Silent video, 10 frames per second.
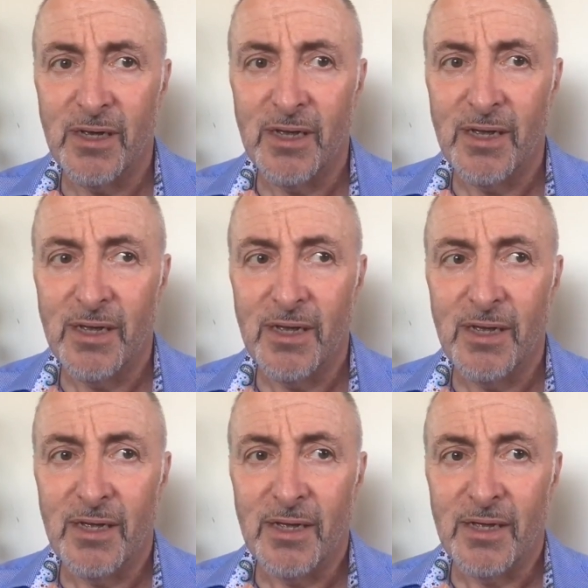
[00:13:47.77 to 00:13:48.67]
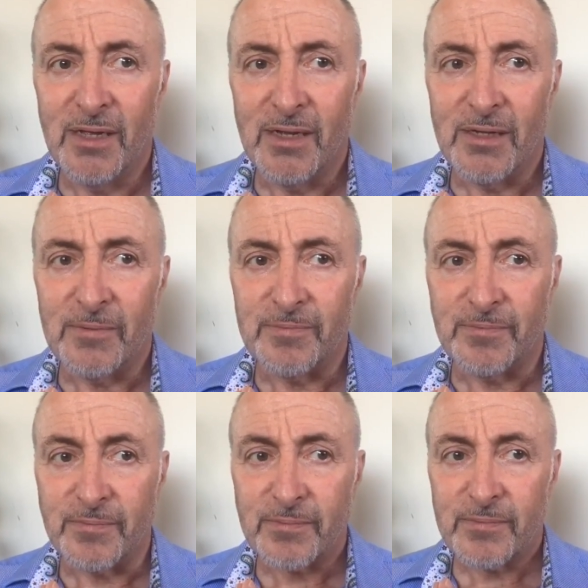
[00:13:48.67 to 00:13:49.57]

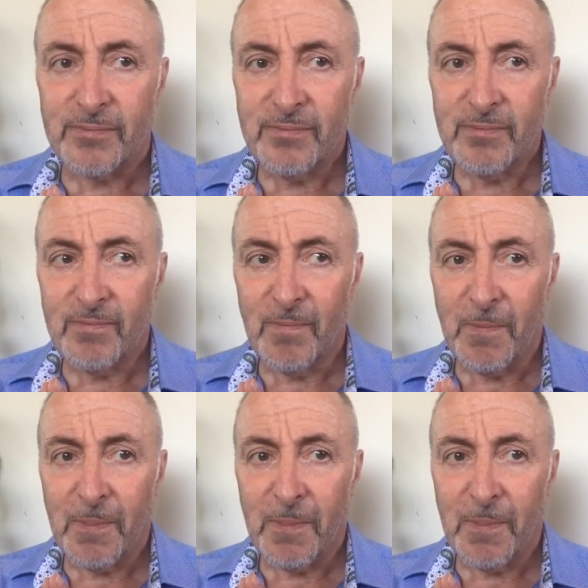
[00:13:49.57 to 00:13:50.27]
[no speech]